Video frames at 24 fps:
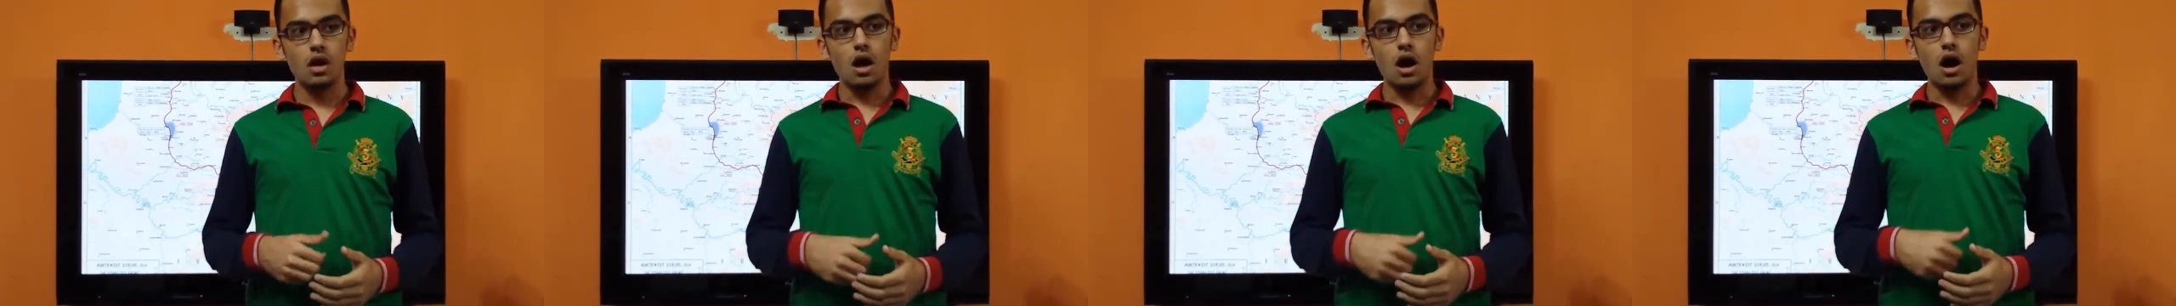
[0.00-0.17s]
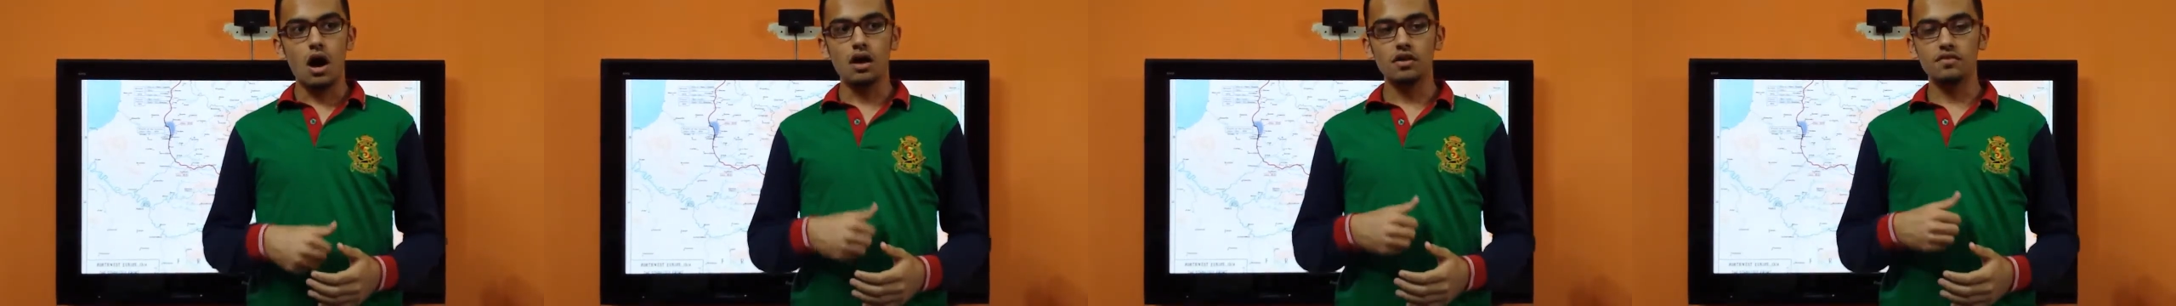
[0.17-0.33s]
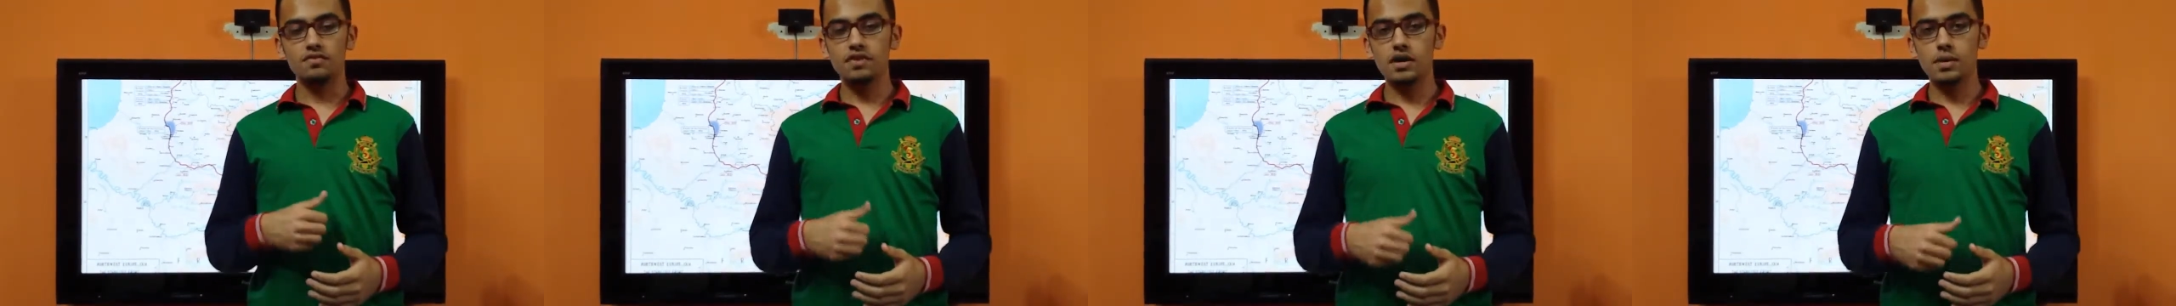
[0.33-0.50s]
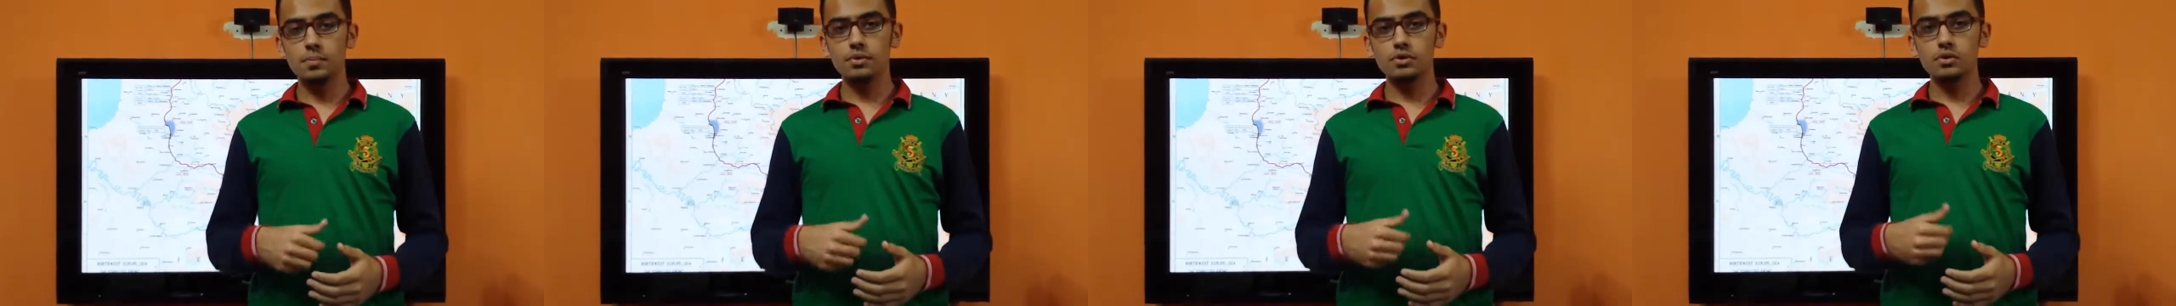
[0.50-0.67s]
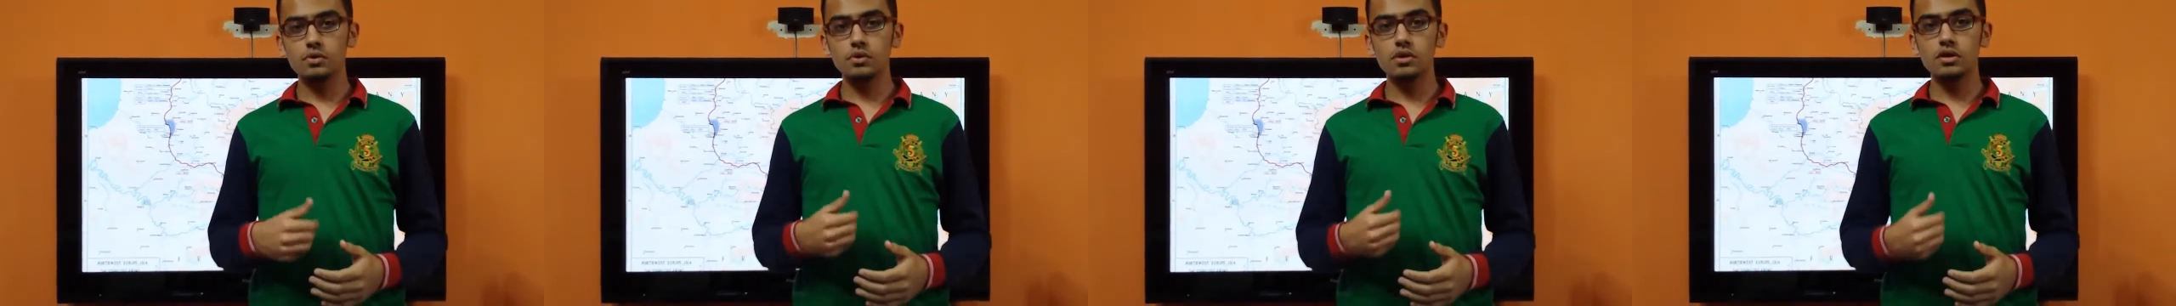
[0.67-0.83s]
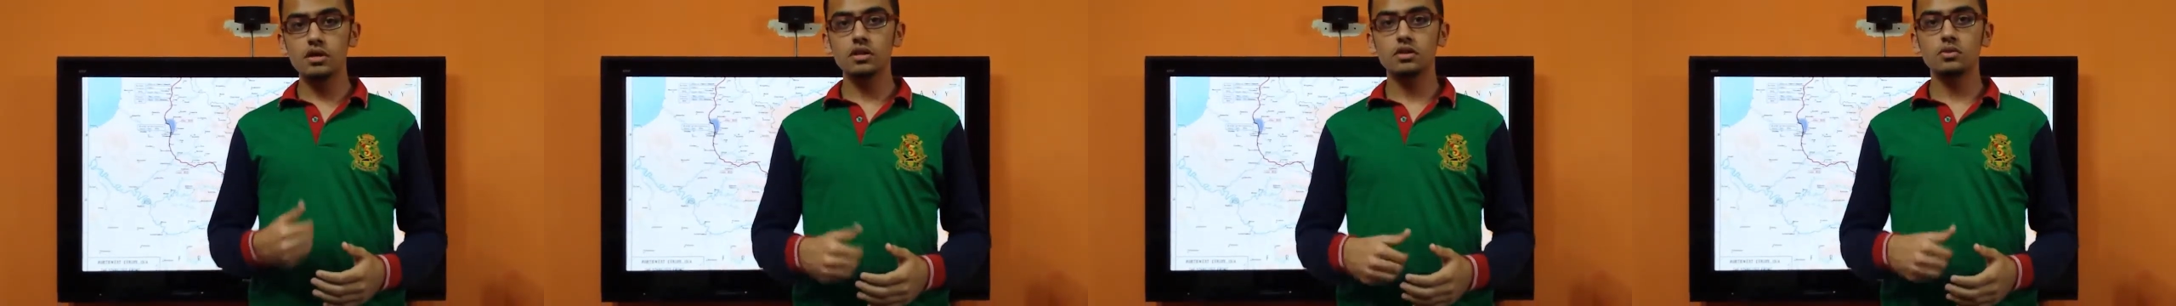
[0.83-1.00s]
On
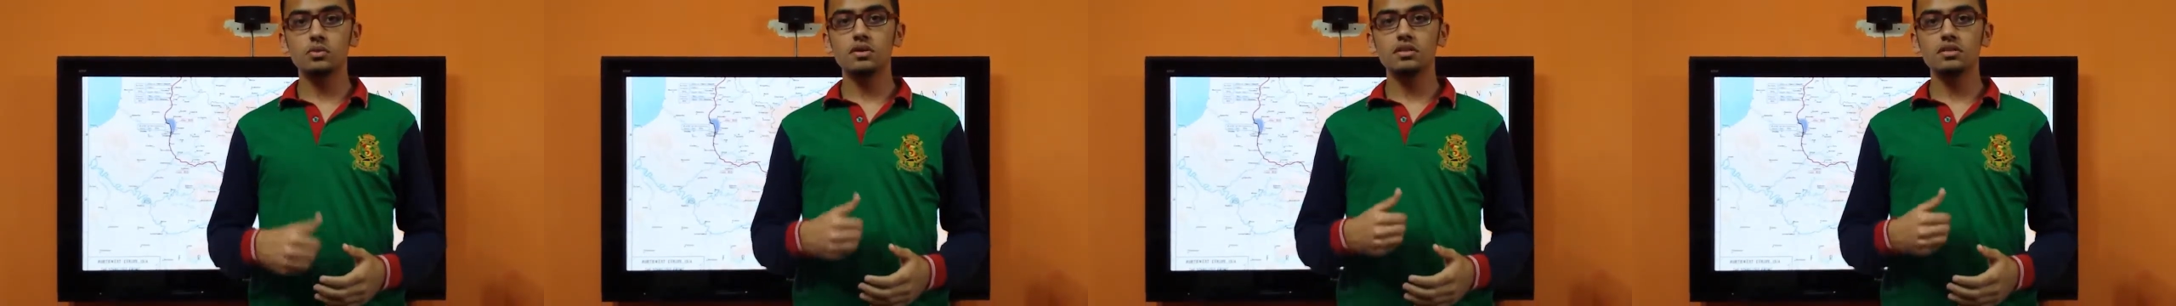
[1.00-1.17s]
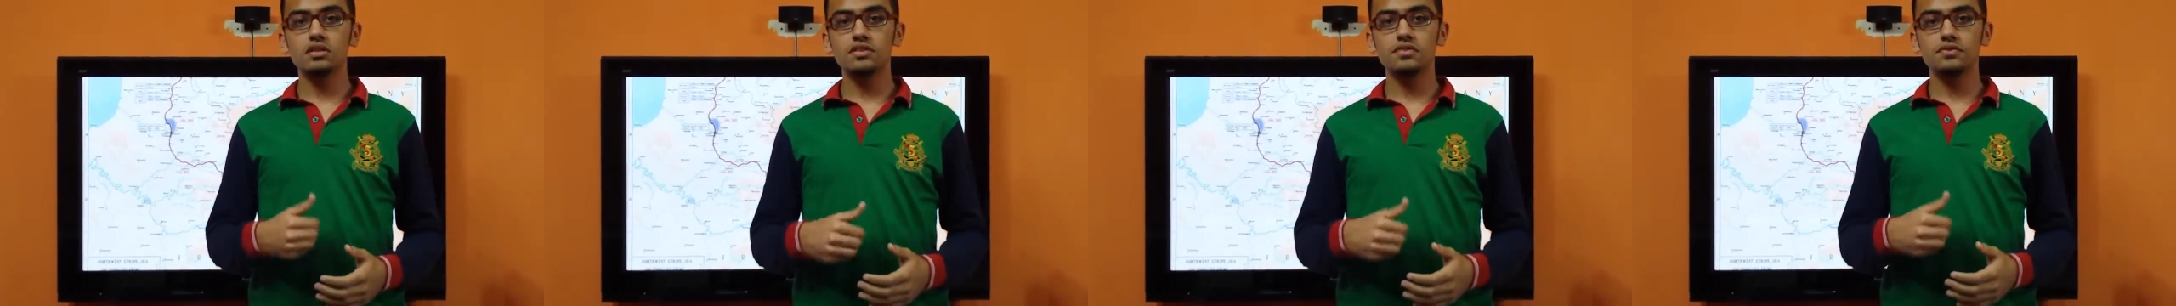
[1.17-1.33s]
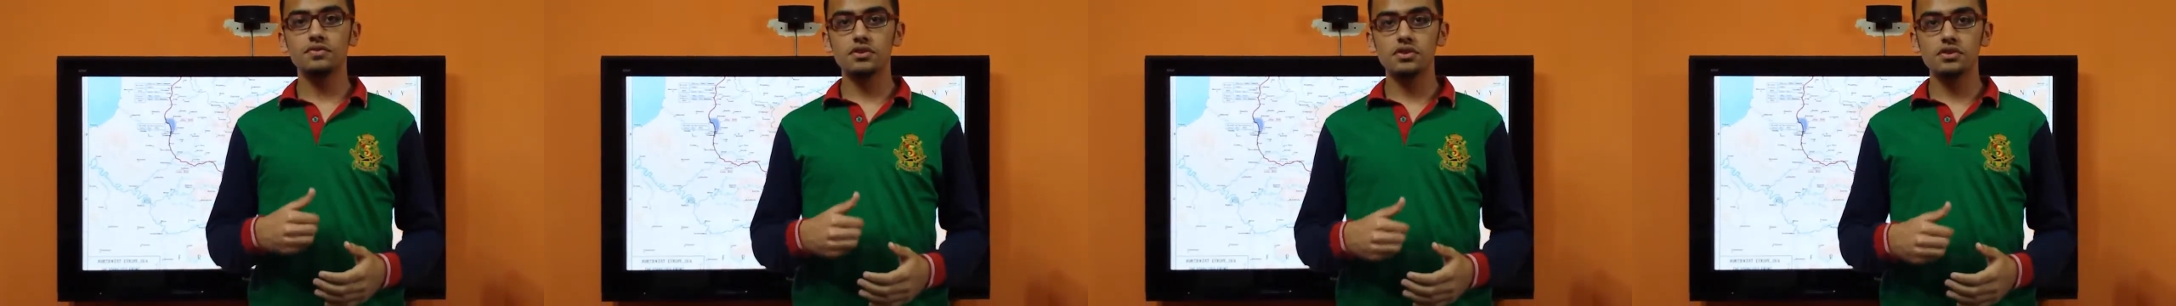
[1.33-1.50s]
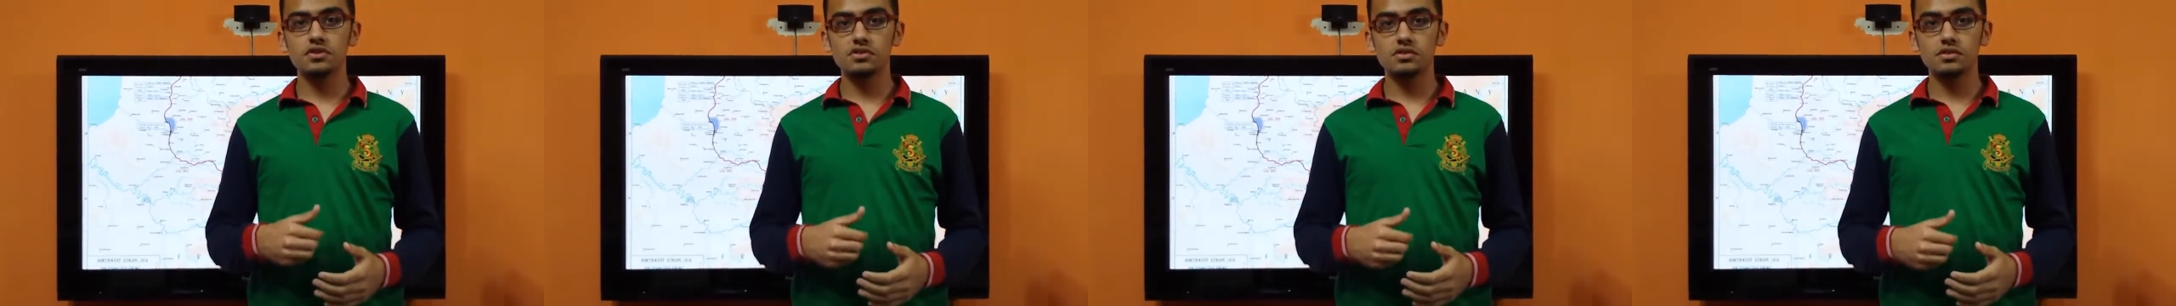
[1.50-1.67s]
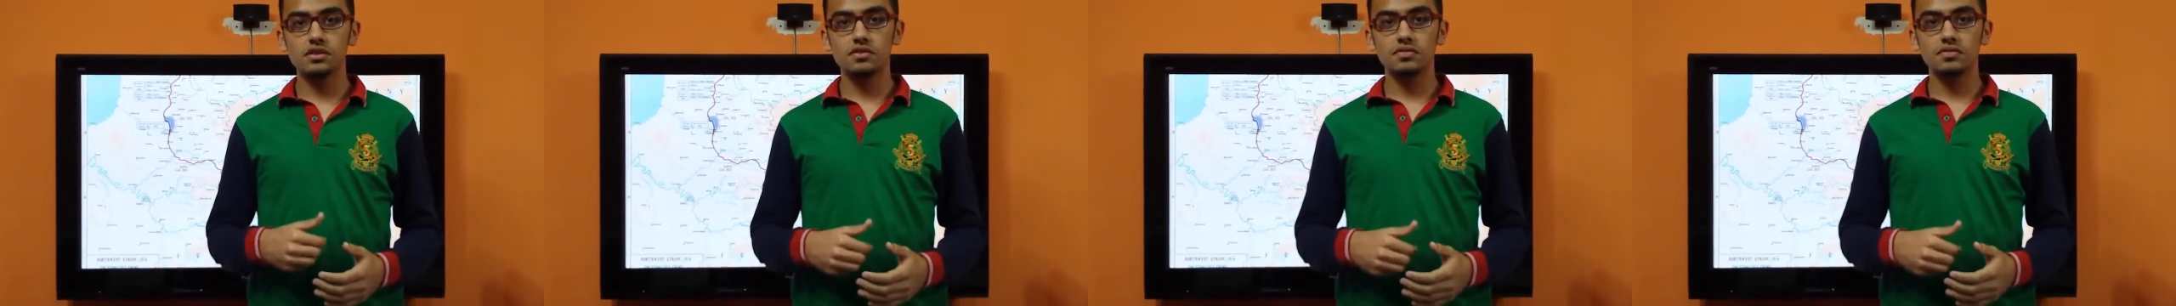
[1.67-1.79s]
February 21st